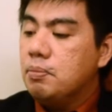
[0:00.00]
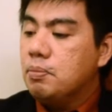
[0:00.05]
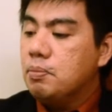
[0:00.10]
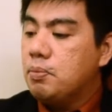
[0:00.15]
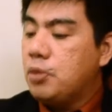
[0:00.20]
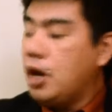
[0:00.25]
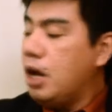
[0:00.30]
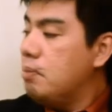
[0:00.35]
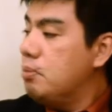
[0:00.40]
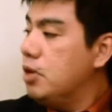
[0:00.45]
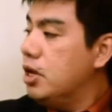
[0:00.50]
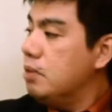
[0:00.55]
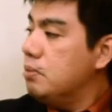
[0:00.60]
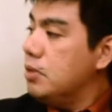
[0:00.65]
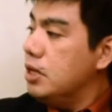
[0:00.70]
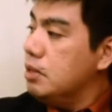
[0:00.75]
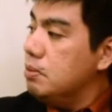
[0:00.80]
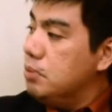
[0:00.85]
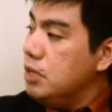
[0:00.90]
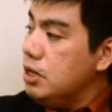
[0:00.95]
problem
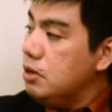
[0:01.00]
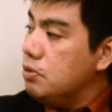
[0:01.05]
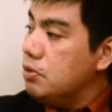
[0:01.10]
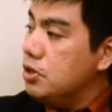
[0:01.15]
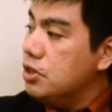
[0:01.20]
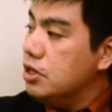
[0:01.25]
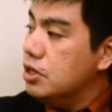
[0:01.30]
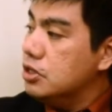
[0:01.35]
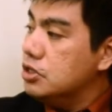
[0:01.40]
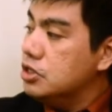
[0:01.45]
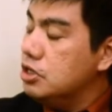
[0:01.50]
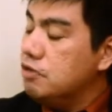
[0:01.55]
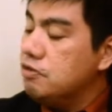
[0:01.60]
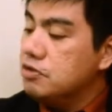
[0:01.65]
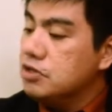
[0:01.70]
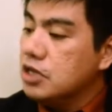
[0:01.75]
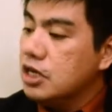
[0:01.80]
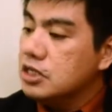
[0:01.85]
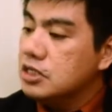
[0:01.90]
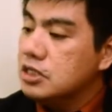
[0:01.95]
may be with the
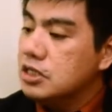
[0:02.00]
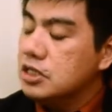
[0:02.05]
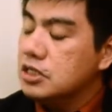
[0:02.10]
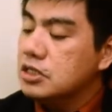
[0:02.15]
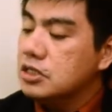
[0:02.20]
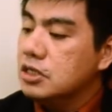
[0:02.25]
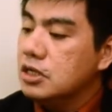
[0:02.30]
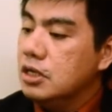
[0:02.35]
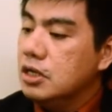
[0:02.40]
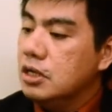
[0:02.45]
Chief Justice.